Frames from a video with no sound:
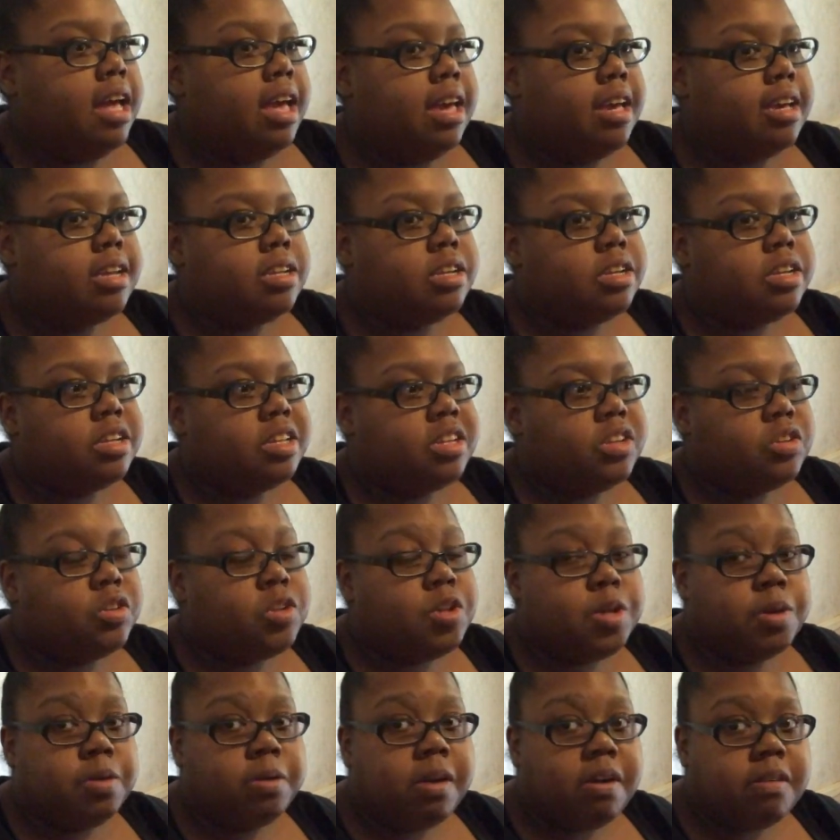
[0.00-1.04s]
into at least
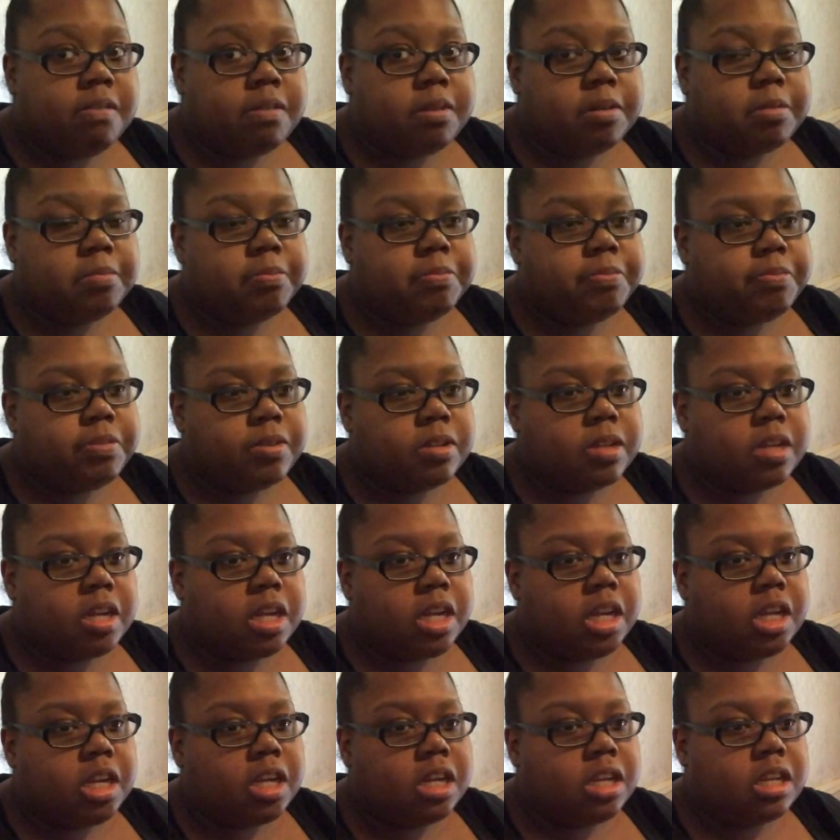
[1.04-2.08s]
2 of them,
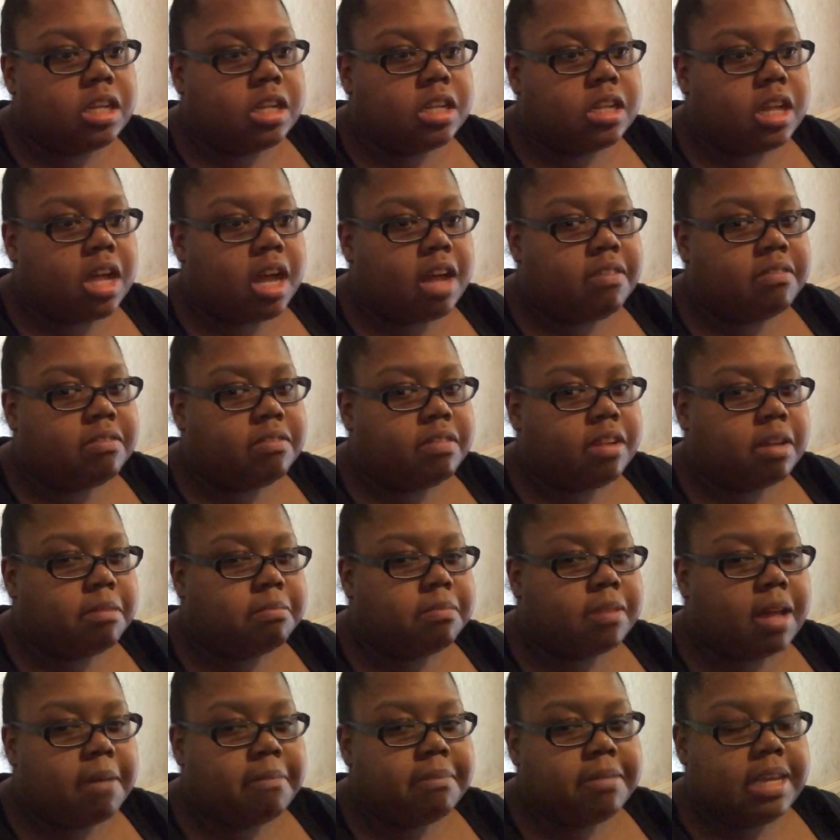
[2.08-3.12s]
and
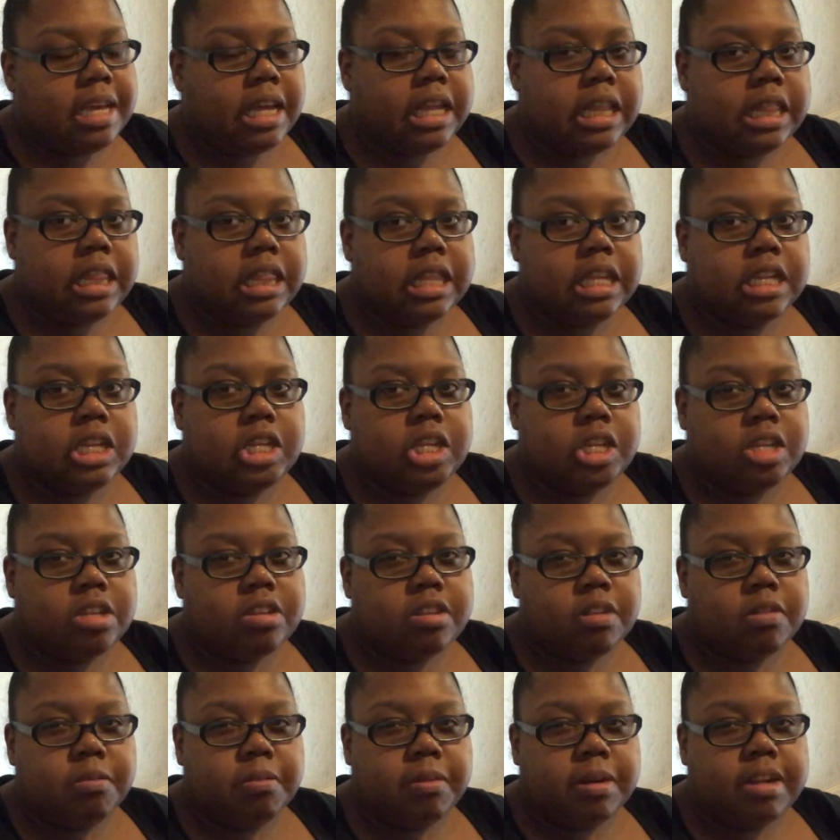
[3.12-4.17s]
I'm getting the
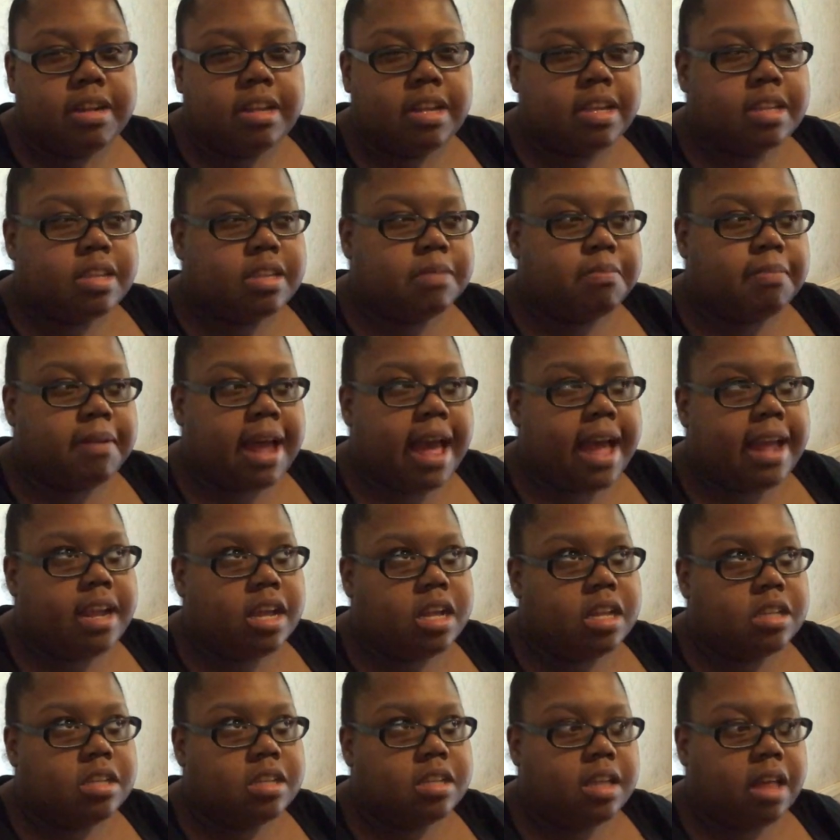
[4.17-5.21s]
gist of what it is, but I
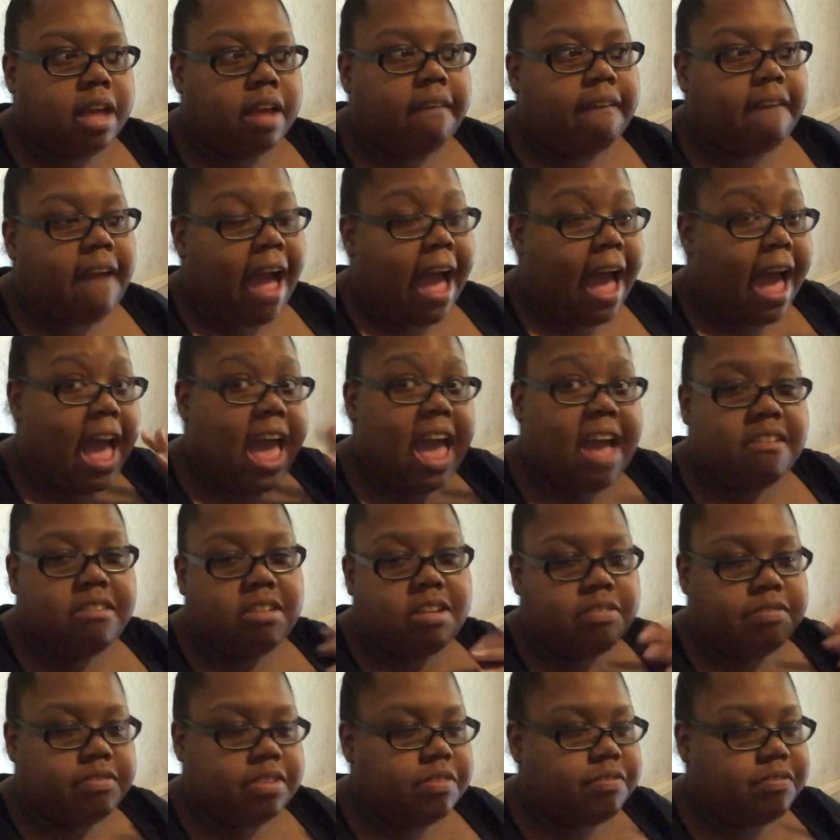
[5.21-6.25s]
need to, like, I have
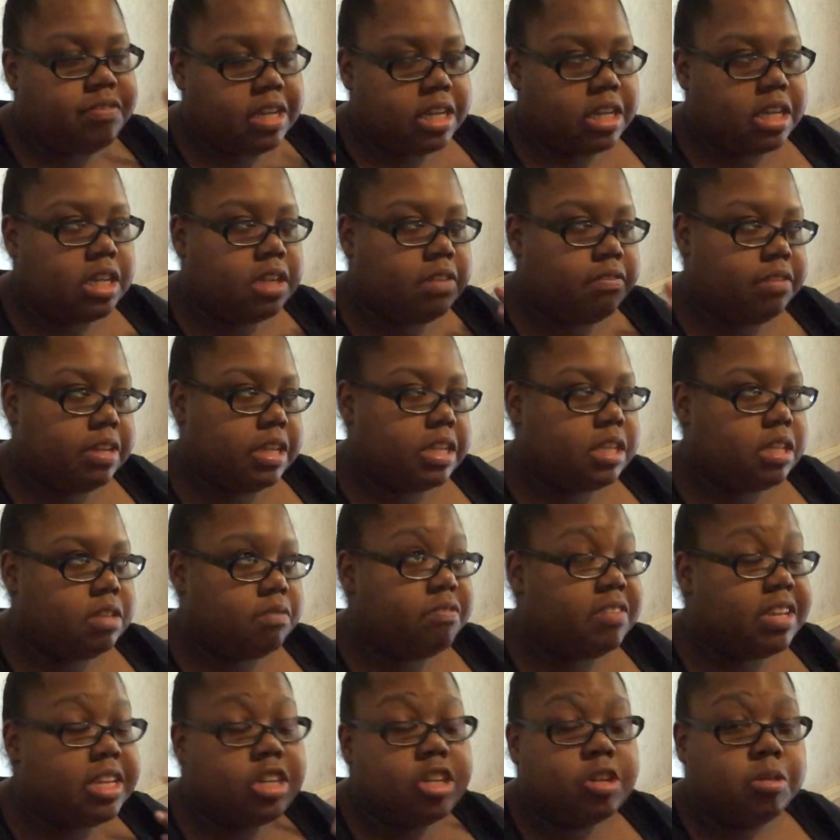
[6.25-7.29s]
to
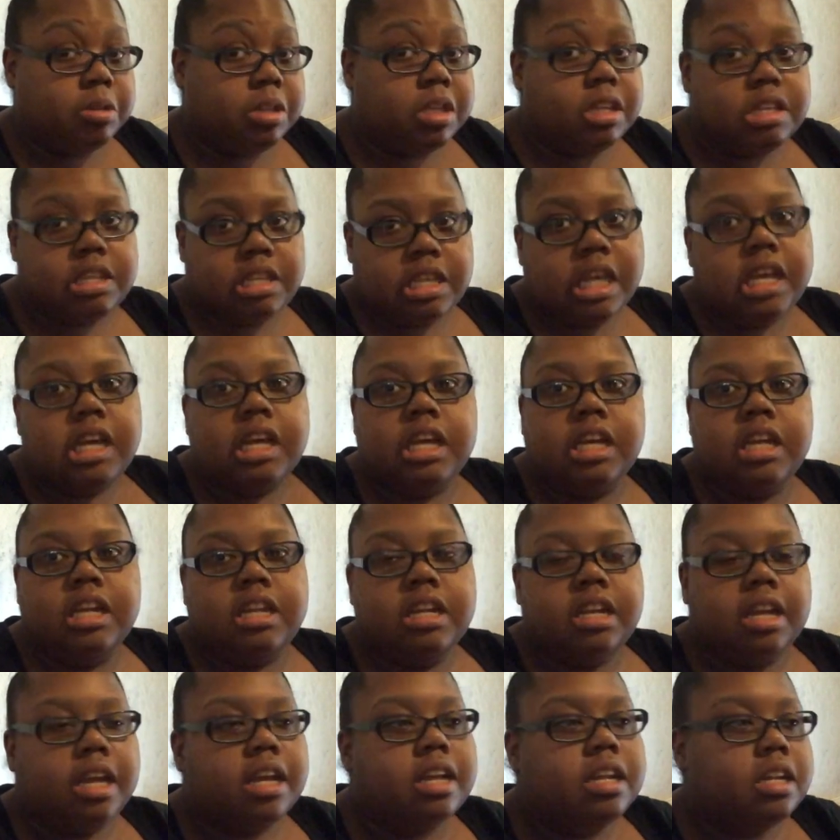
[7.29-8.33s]
visually see it
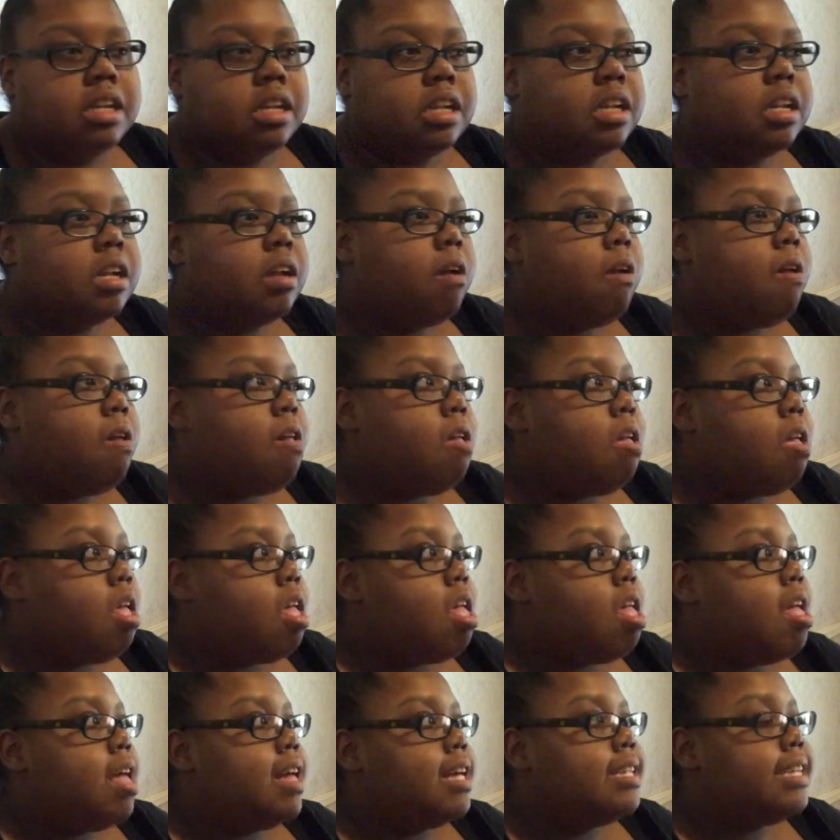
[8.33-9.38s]
and
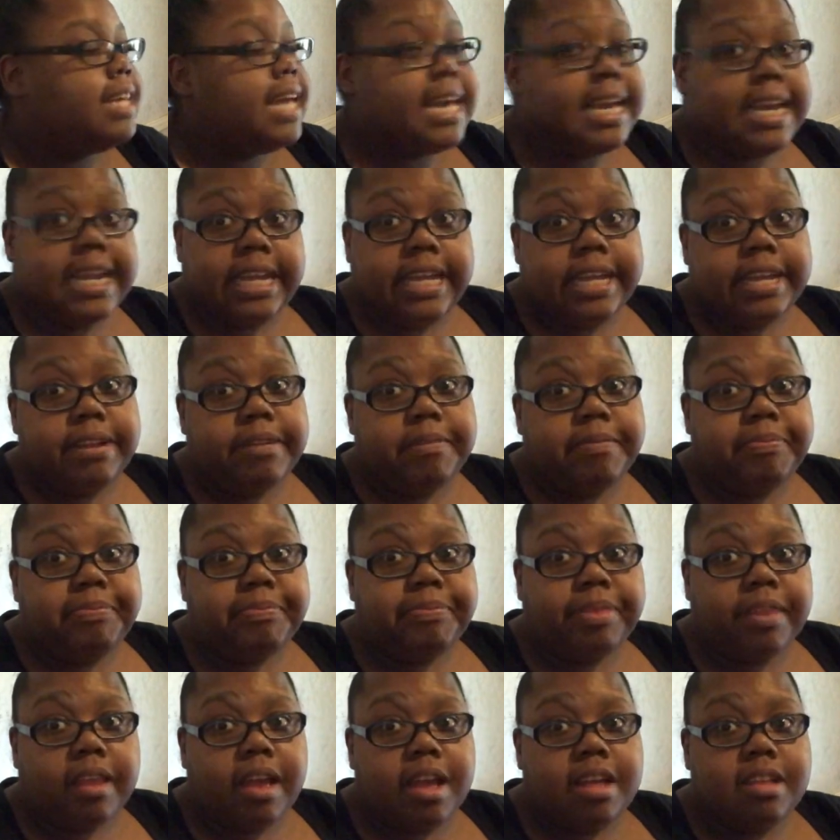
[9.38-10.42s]
take it in.
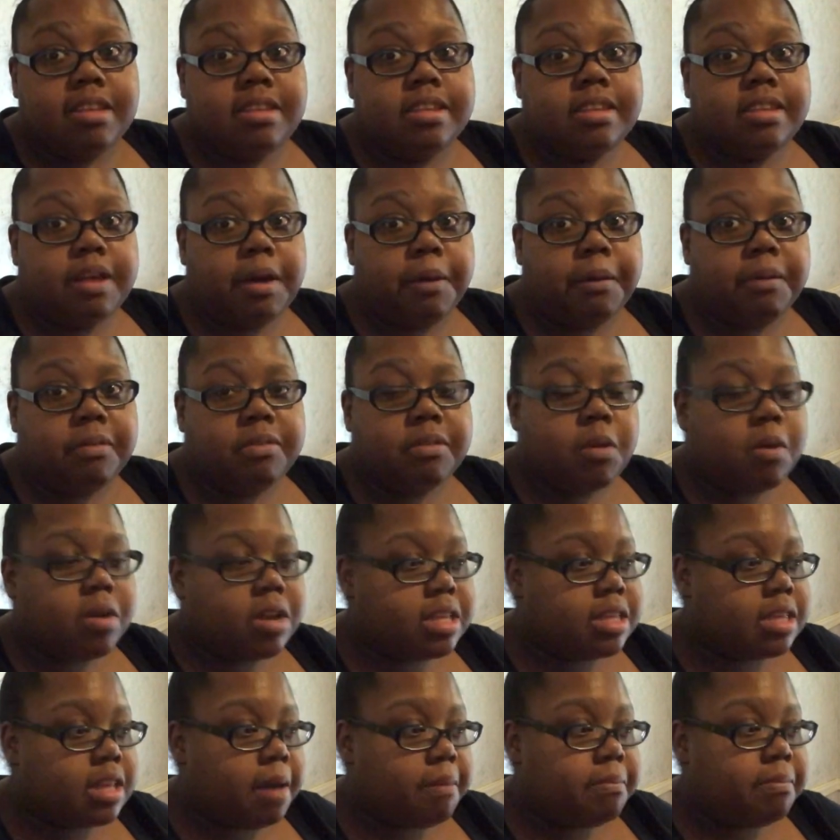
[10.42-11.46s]
So of
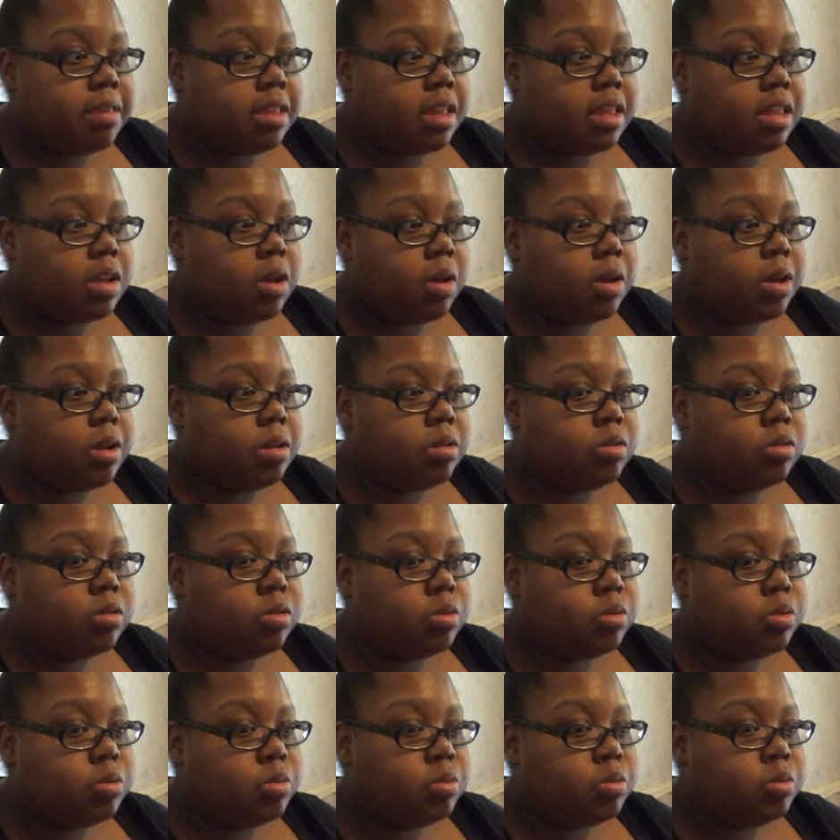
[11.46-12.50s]
course I'm going
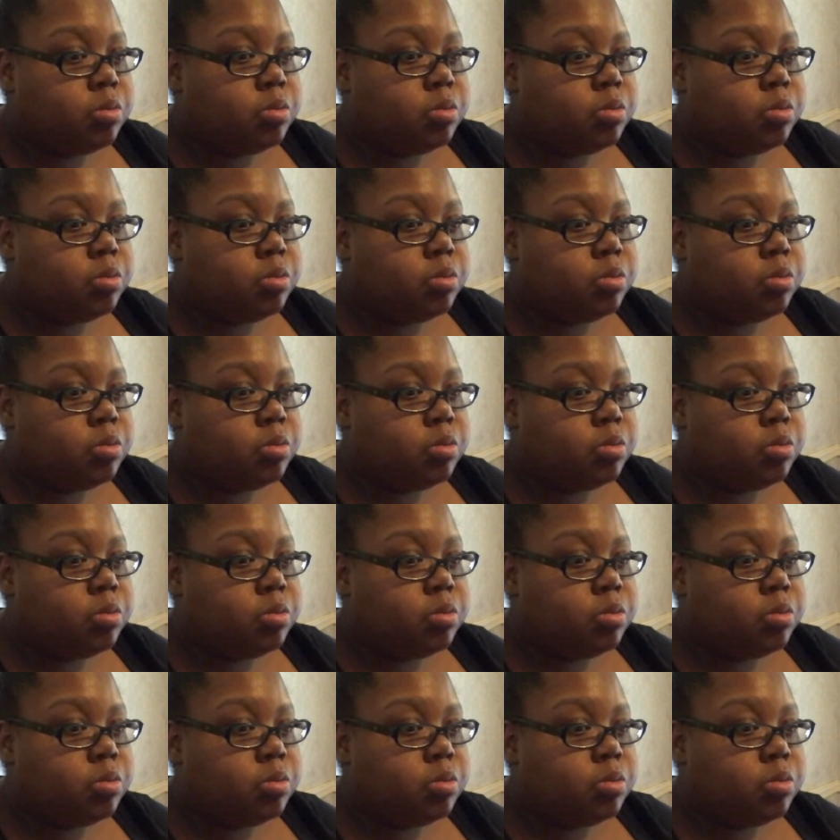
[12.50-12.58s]
to